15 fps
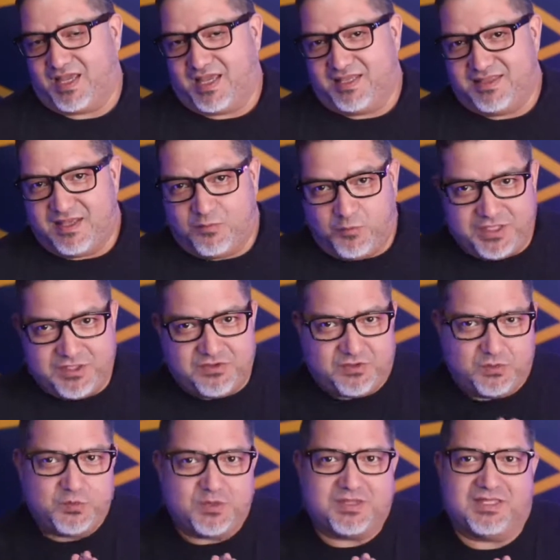And then we
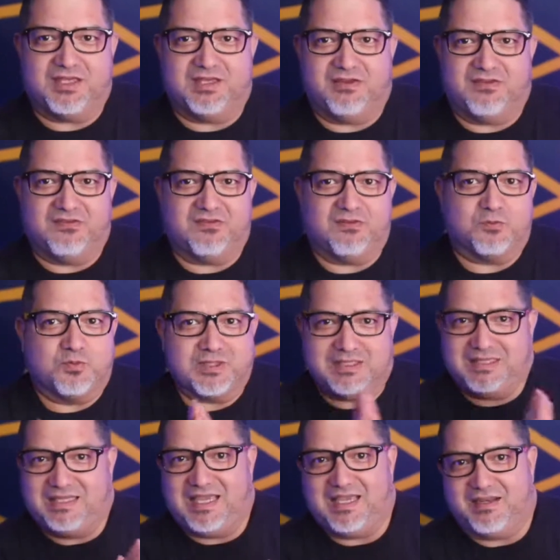do things
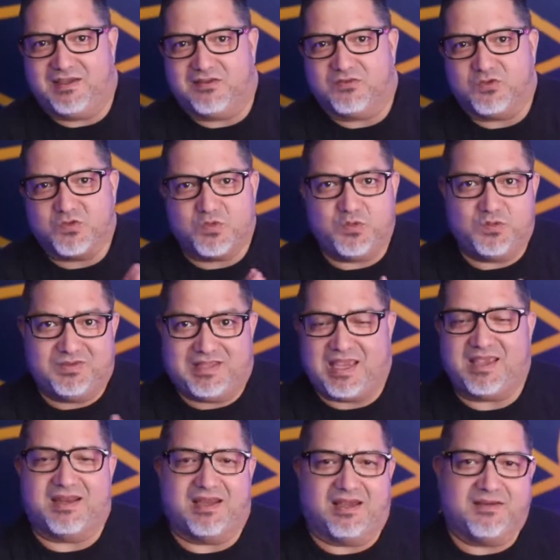related to
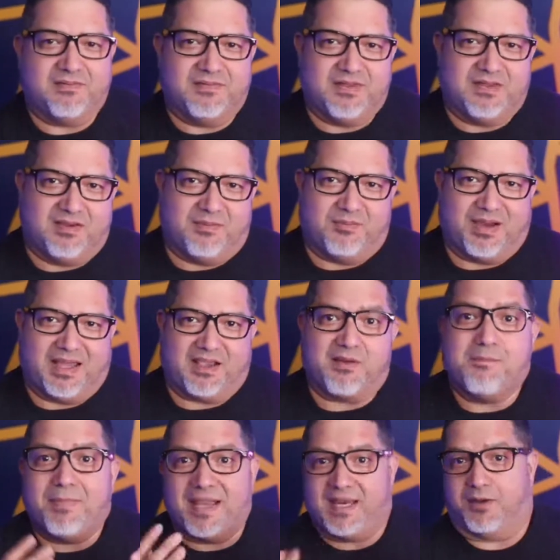data by
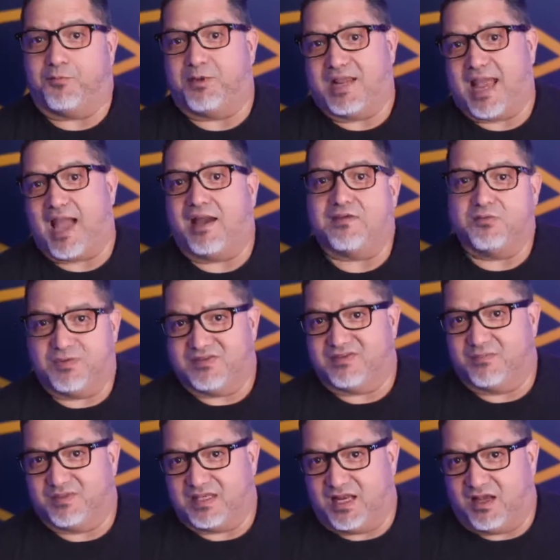combining React with
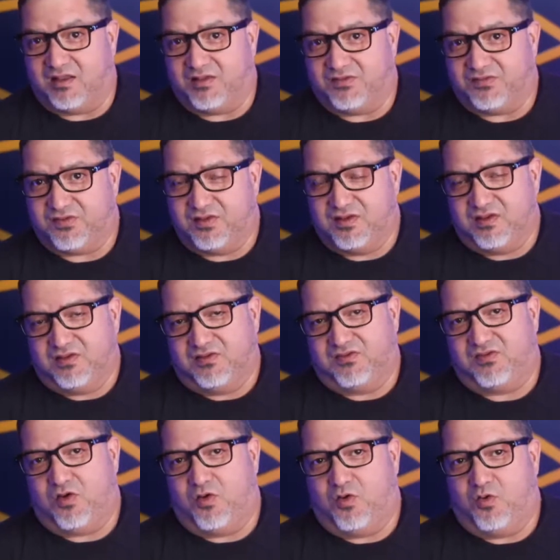something else.
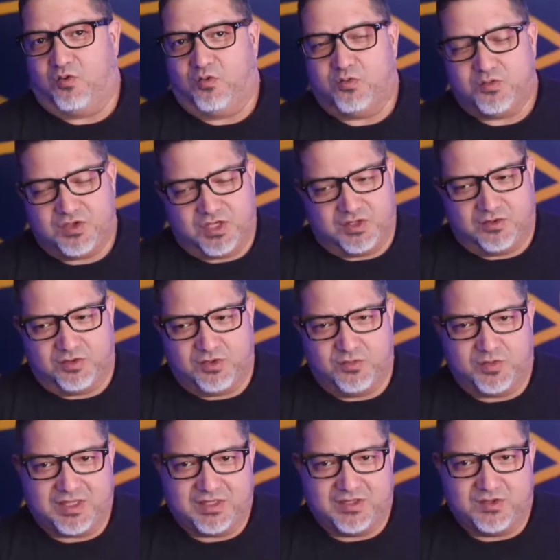So, you know,
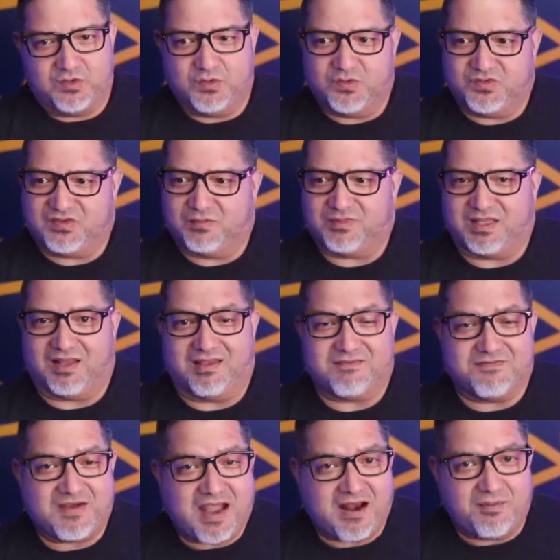you can use something
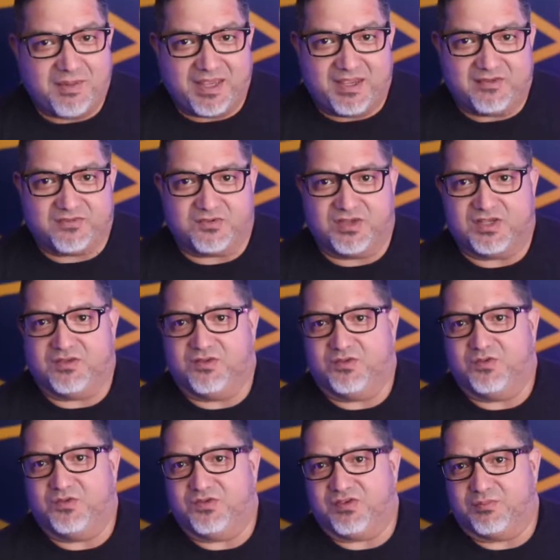like Firebase, or you can
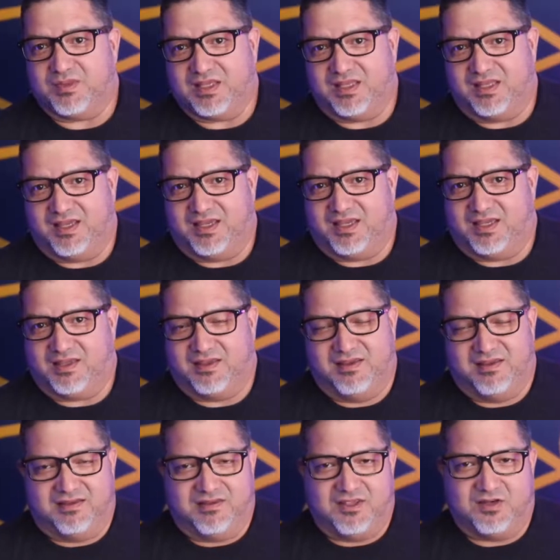use something like,
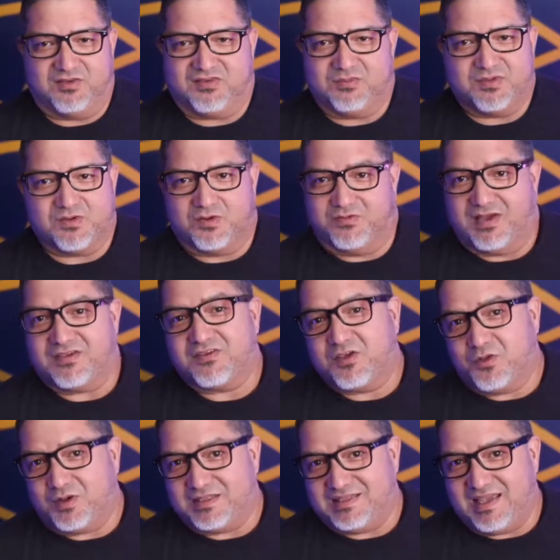you know, some sort of
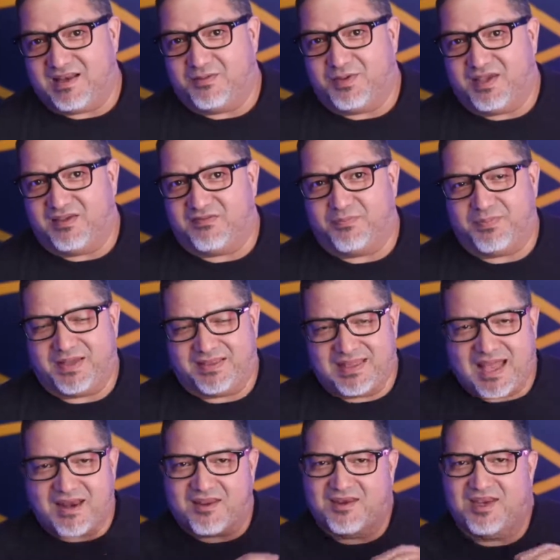SQL database, but
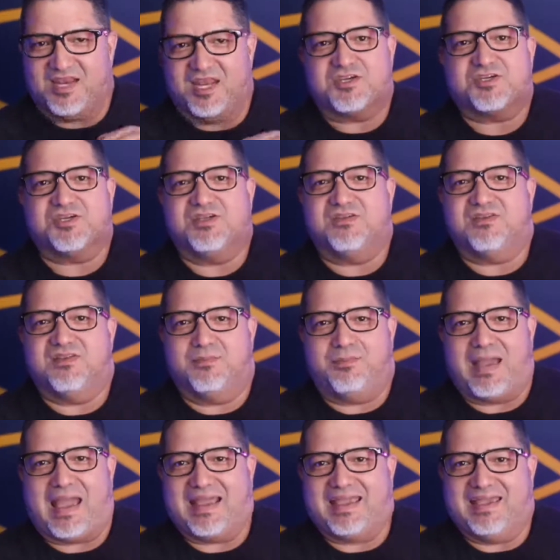that connection to the
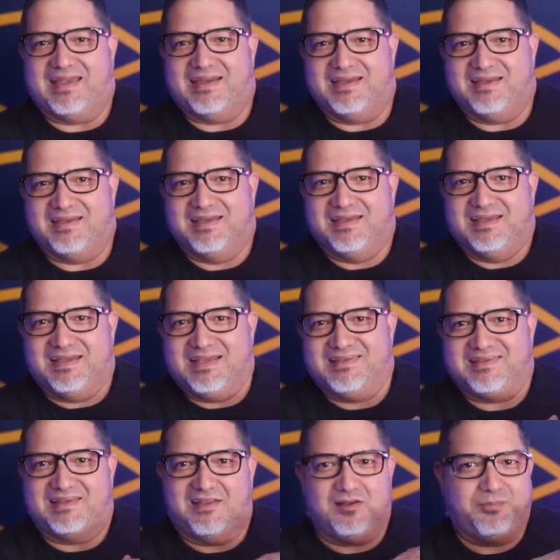back end
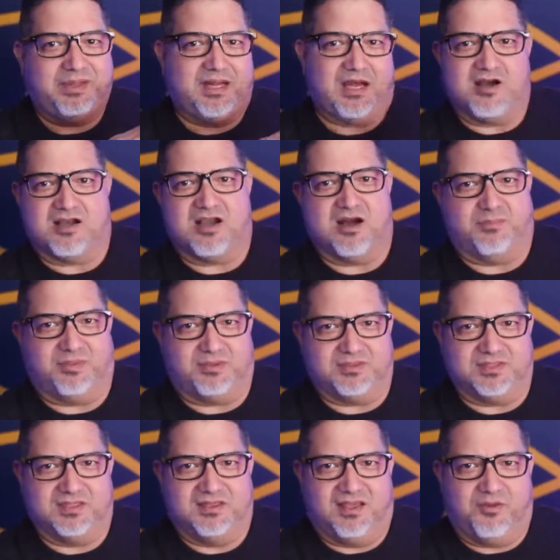is a little bit
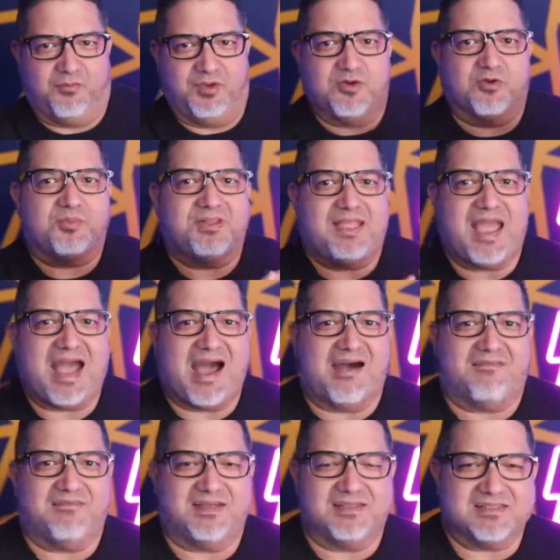uncoupled. And we normally
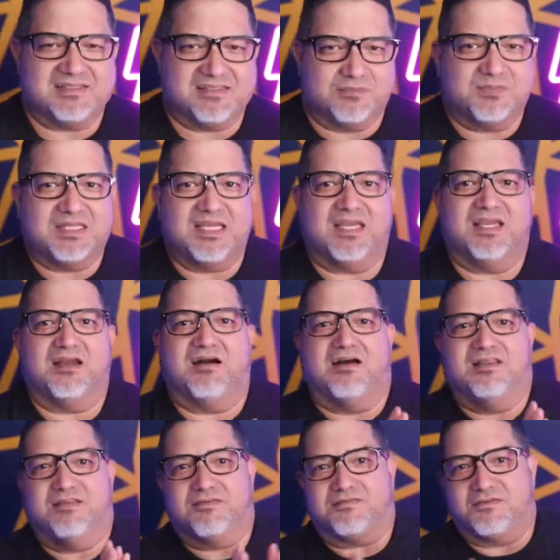have something
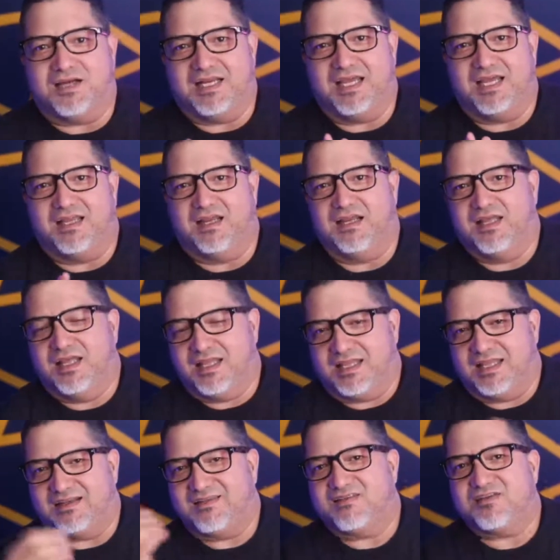on the front end
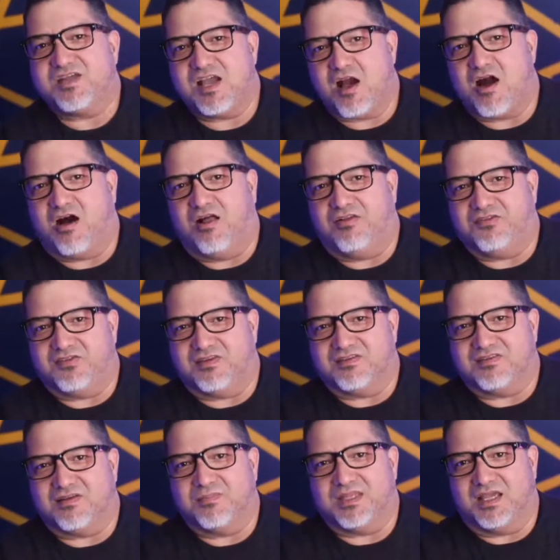that essentially calls
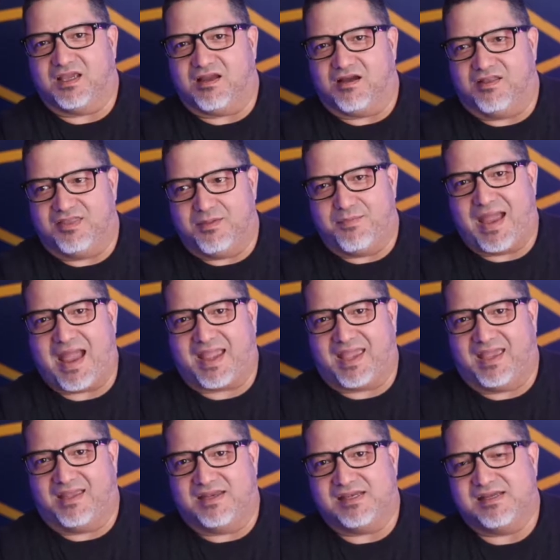something on the
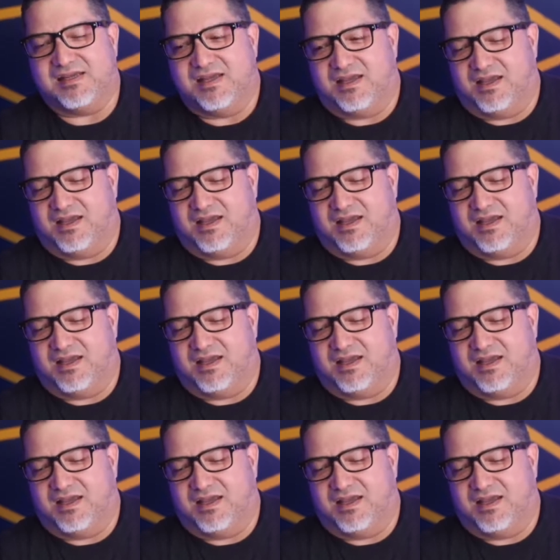back end.